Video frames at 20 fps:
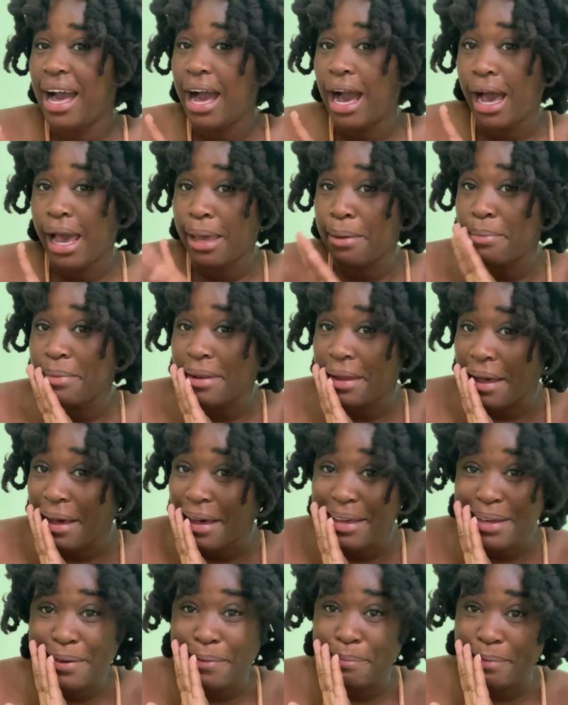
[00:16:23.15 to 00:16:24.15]
I am
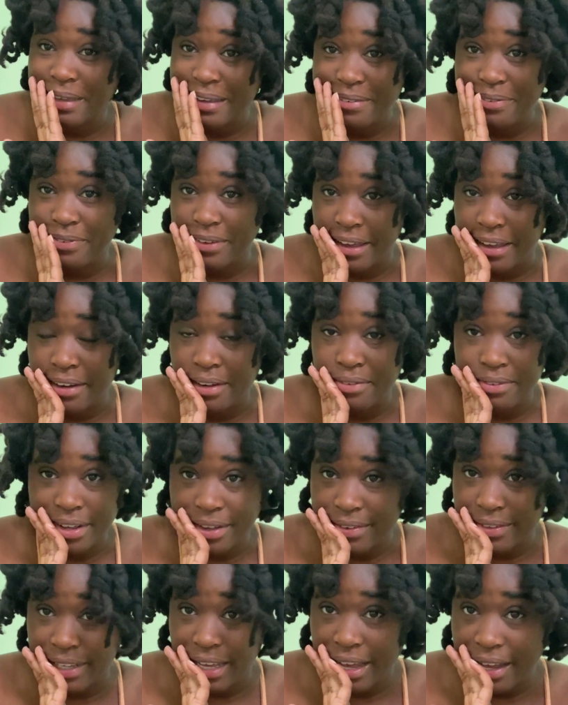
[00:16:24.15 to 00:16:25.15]
not a big fan of
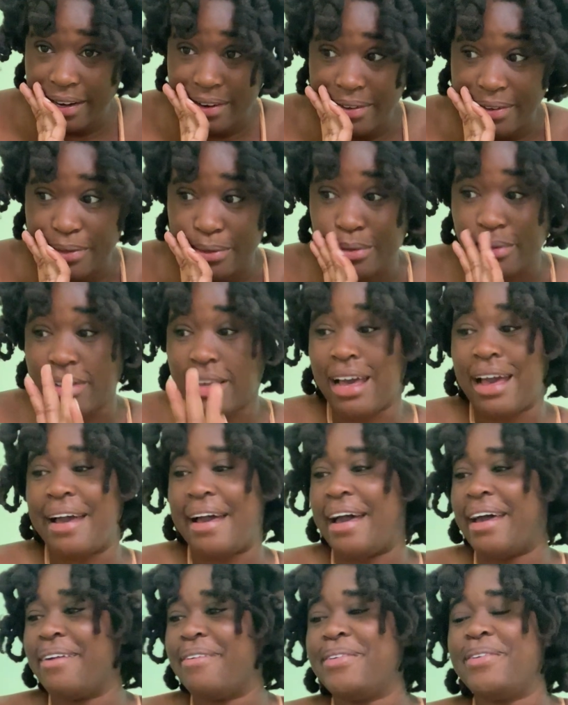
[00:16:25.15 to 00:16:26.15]
avocado.
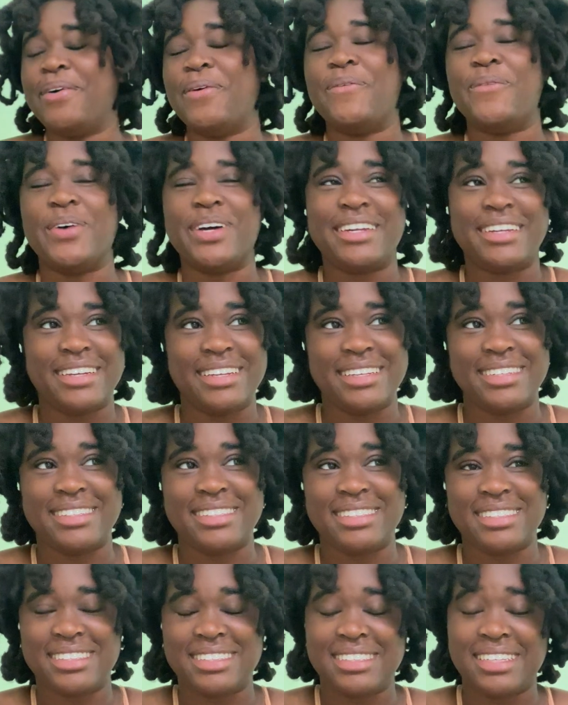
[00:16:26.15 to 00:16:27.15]
I don't know what it
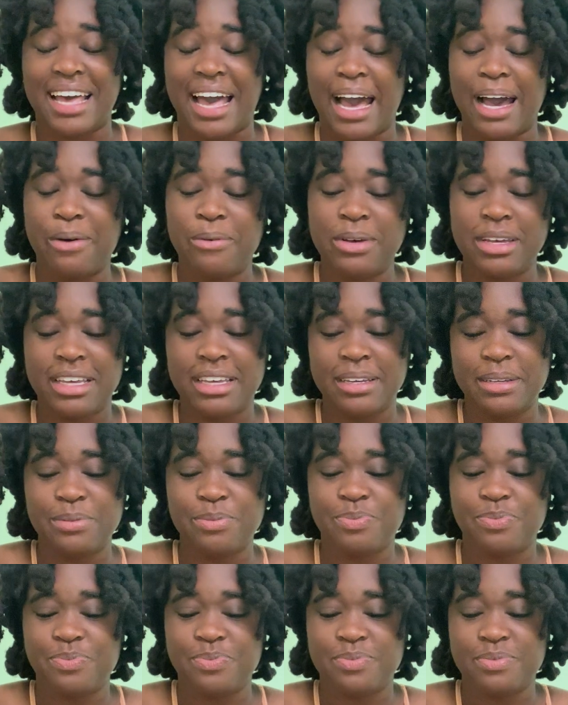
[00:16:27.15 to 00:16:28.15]
is. I will eat,
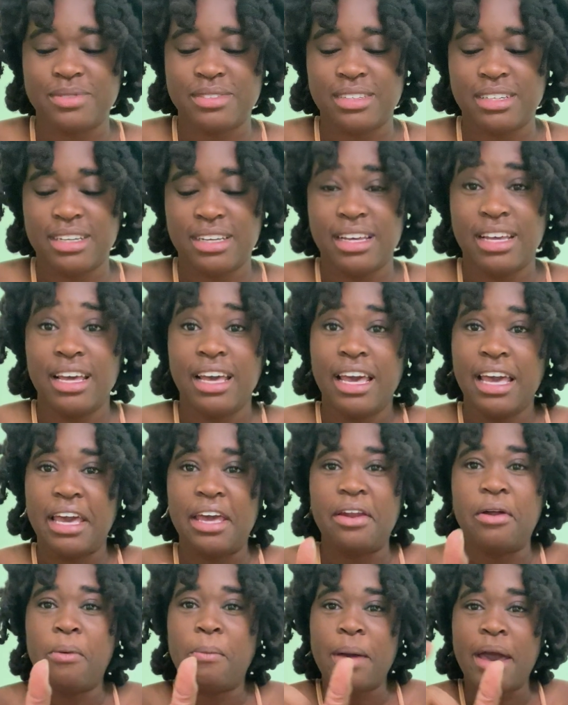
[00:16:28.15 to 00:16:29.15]
it
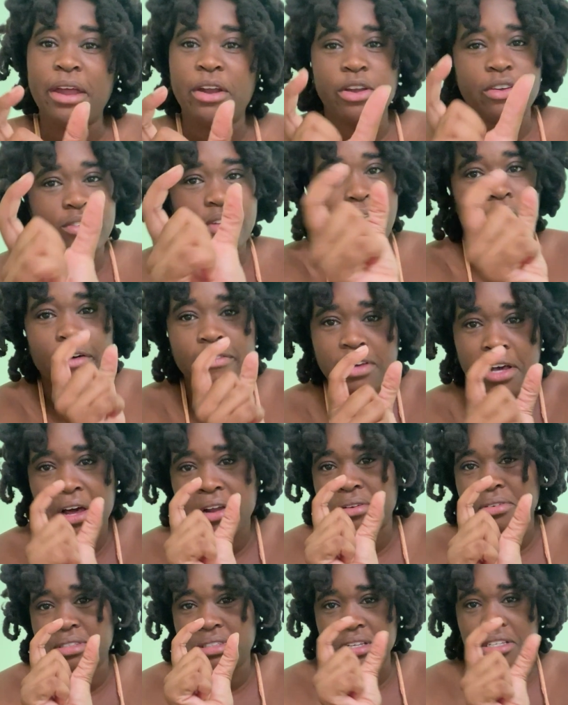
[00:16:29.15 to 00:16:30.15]
don't matter if the
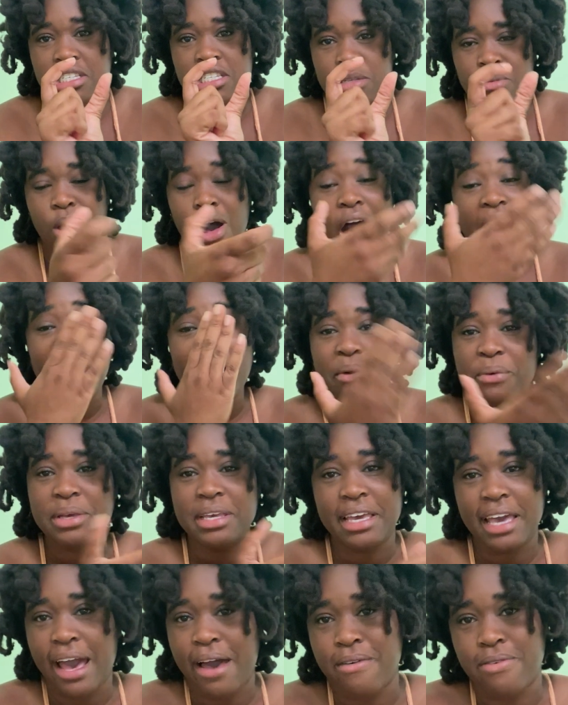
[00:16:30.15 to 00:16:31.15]
avocado is this small, I will
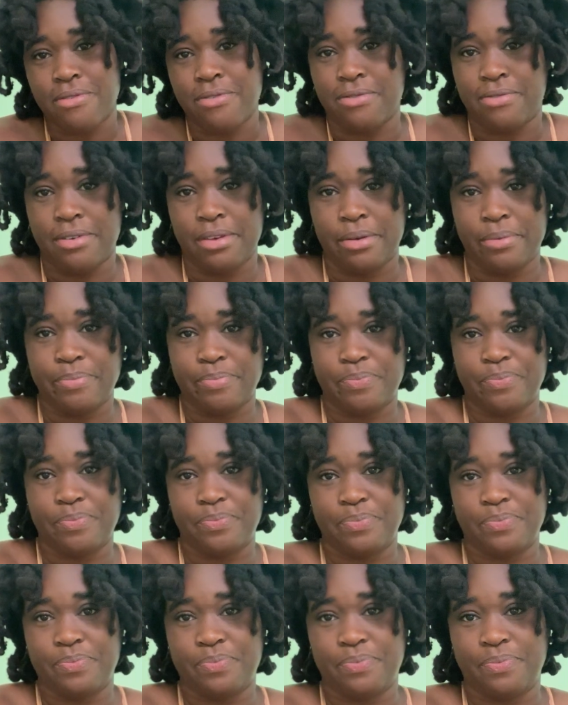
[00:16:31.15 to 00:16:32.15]
eat half of it.
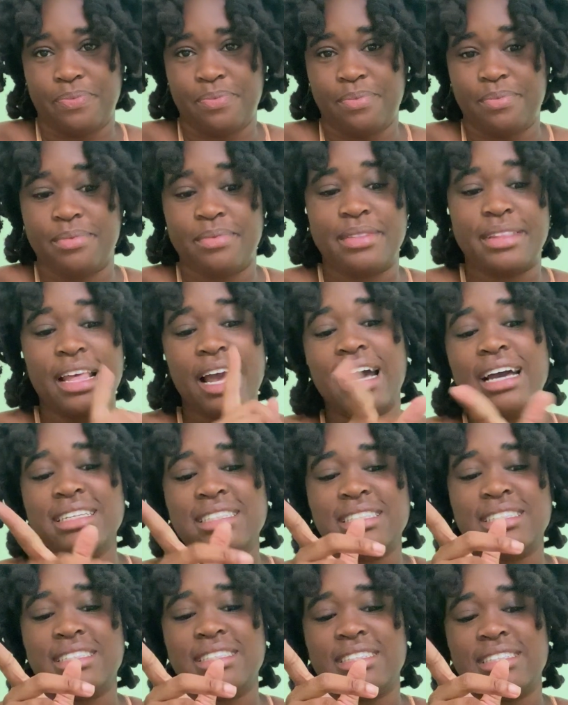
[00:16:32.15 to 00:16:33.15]

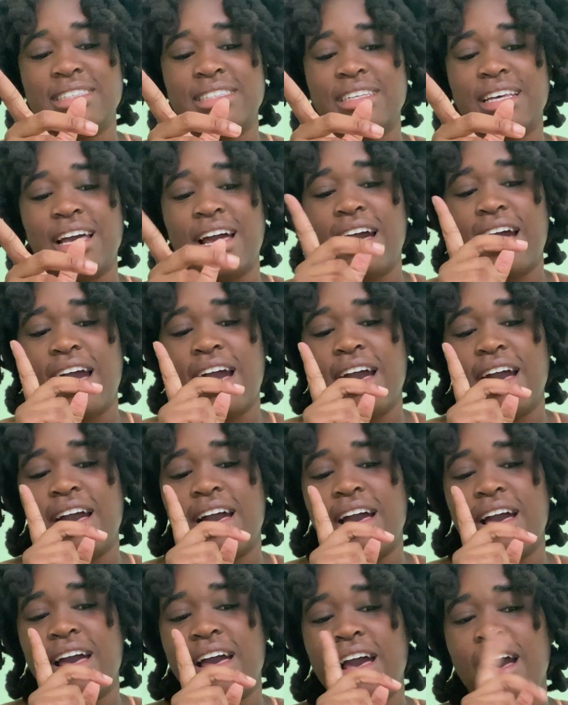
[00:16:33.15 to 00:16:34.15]
That's
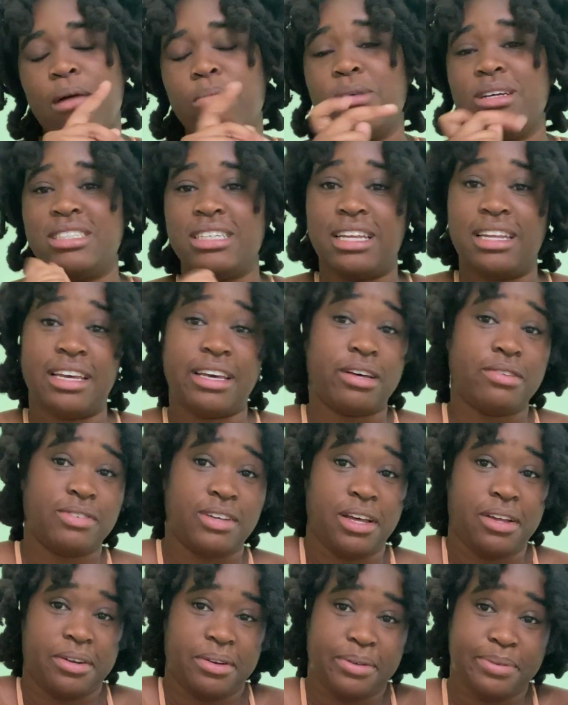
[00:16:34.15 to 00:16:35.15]
how much I like
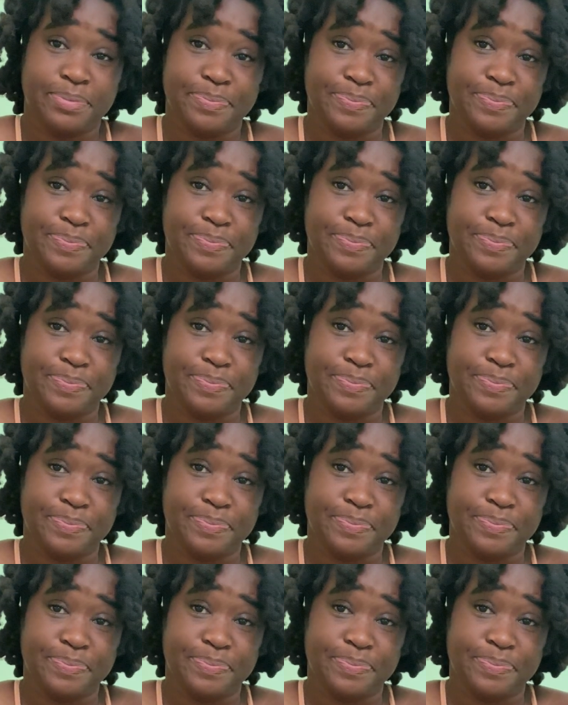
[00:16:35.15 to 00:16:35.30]
avocado.